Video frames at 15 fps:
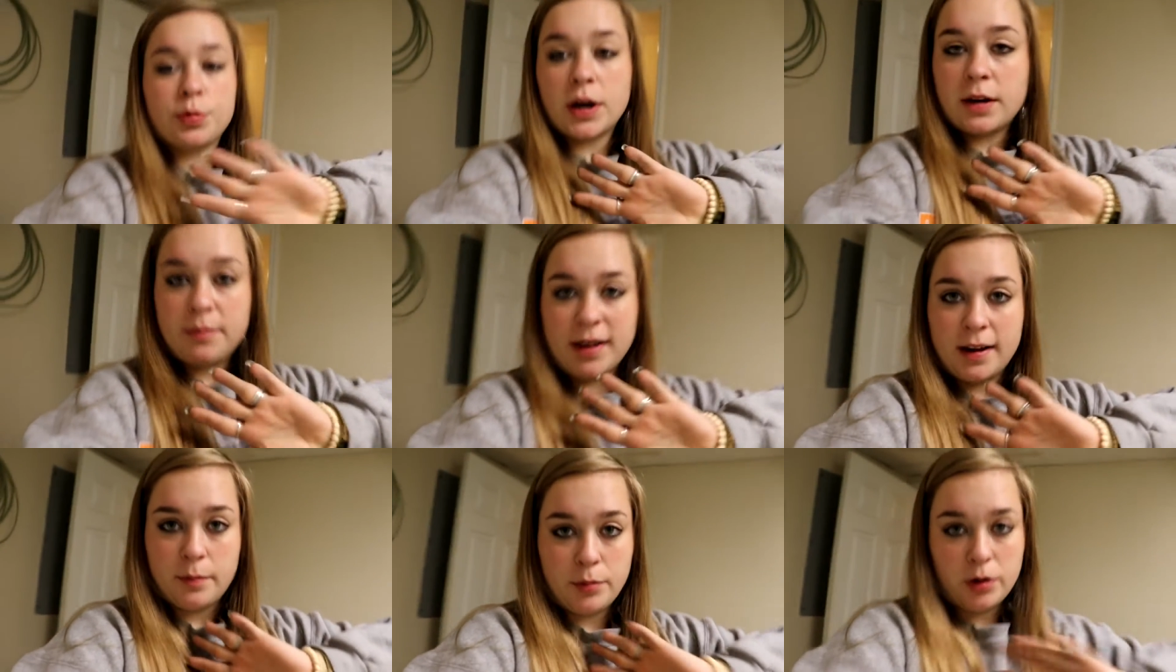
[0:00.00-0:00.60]
break them
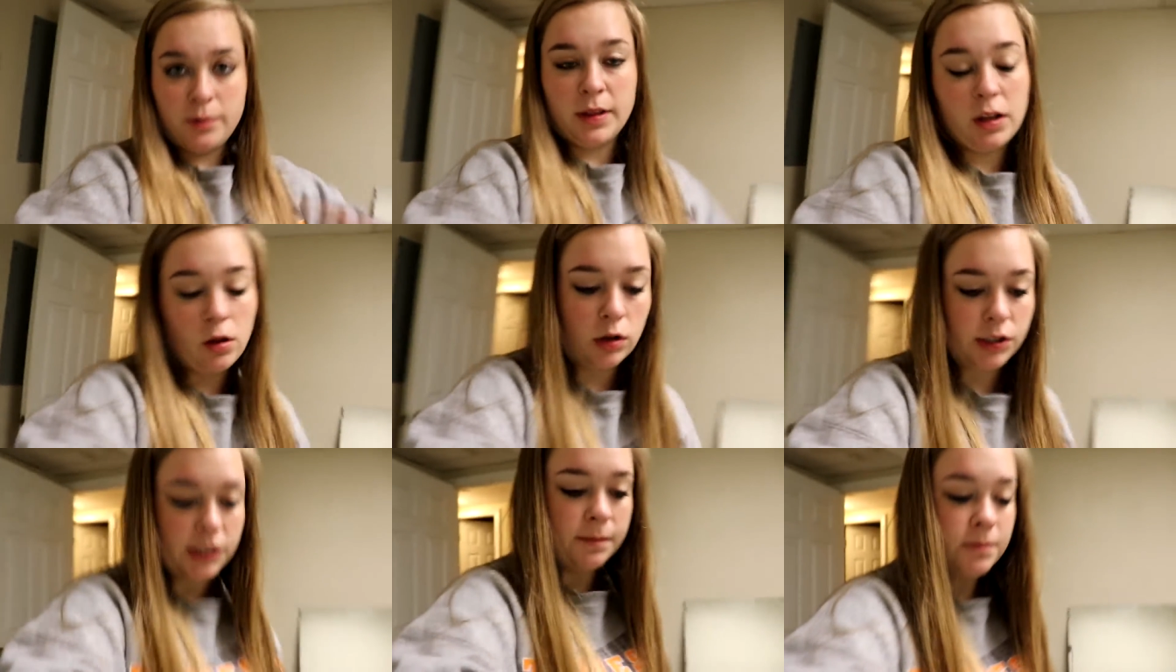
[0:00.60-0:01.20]
down and put them in the
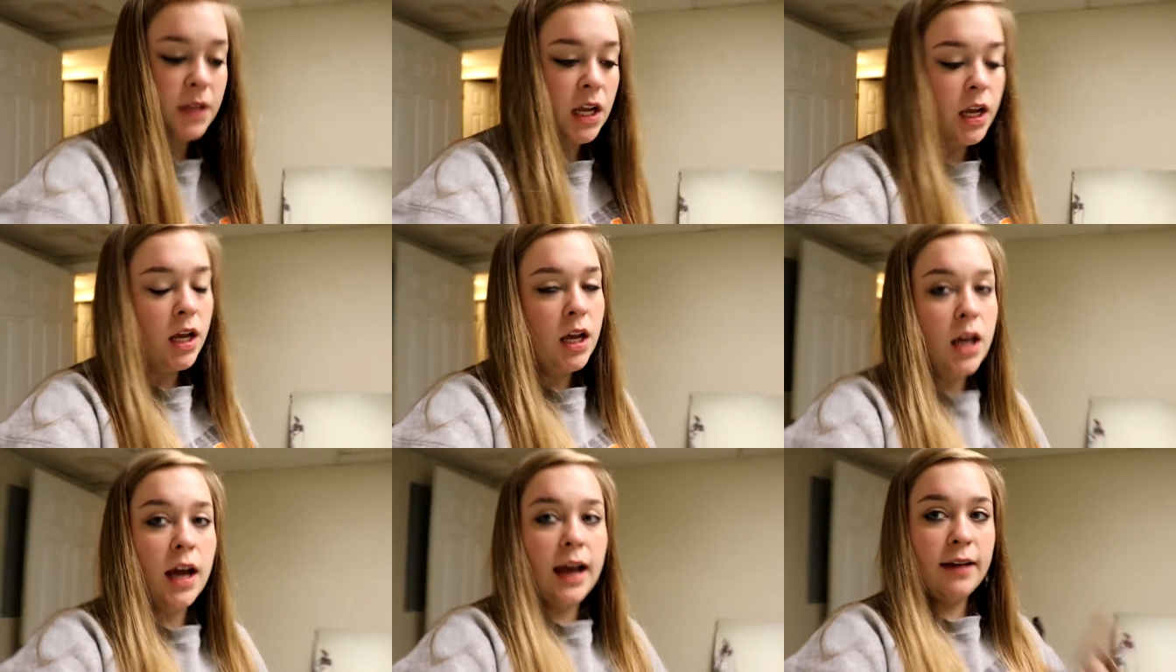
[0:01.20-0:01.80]
closet.
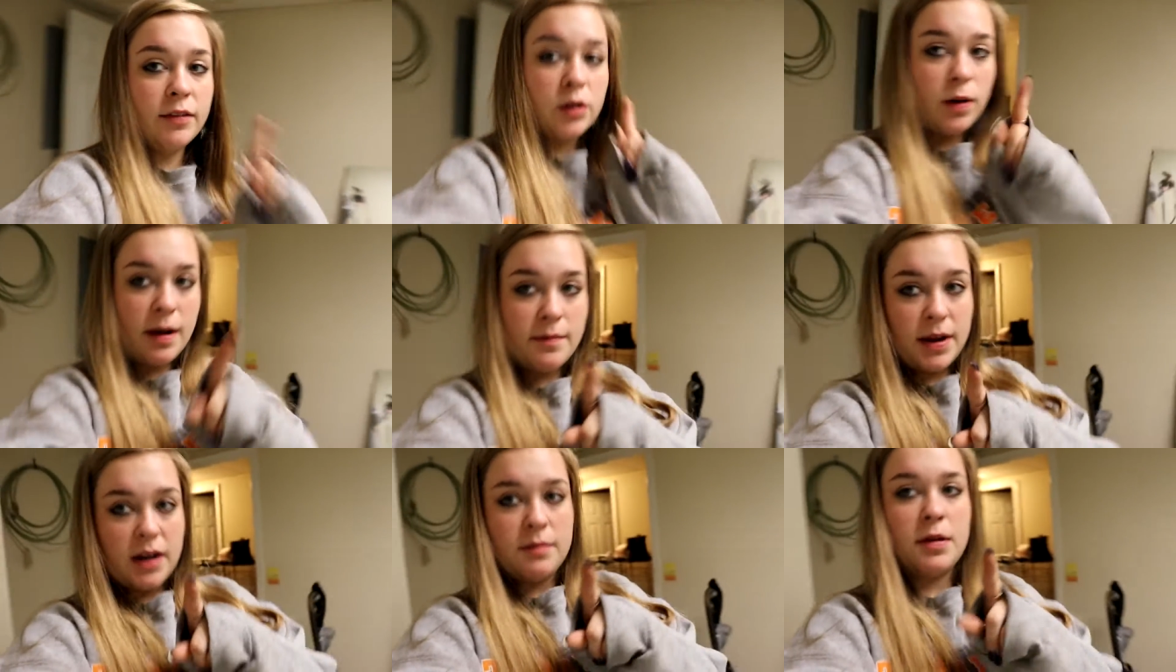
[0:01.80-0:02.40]
I haven't quite
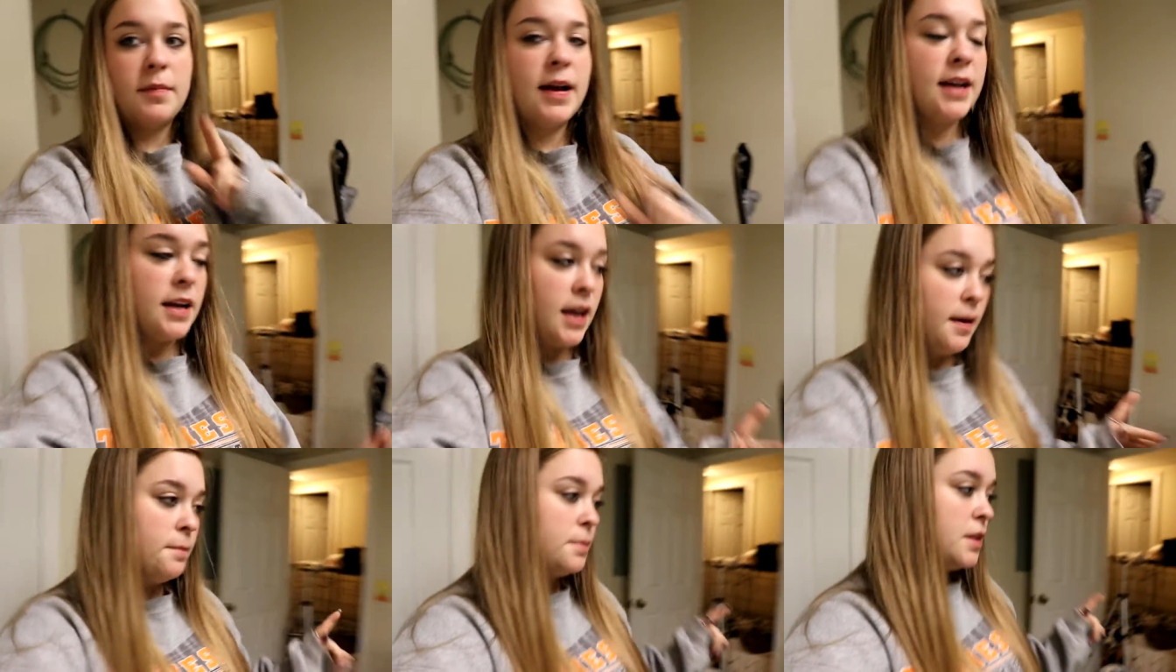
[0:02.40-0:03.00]
made up my mind
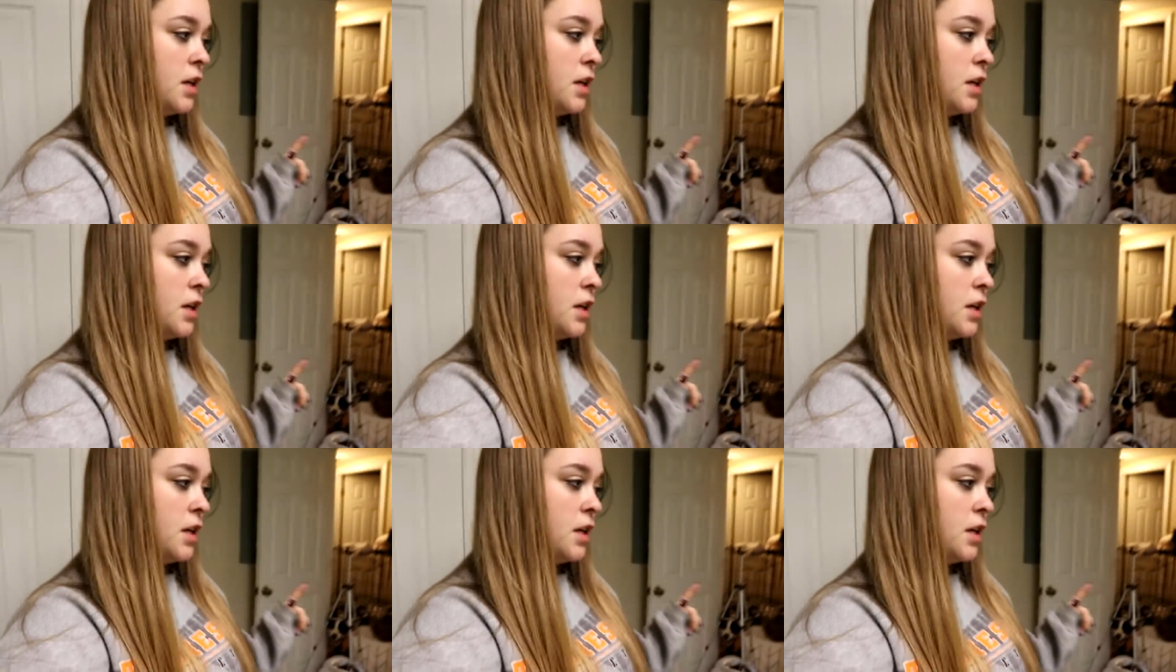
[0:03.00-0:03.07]
yet.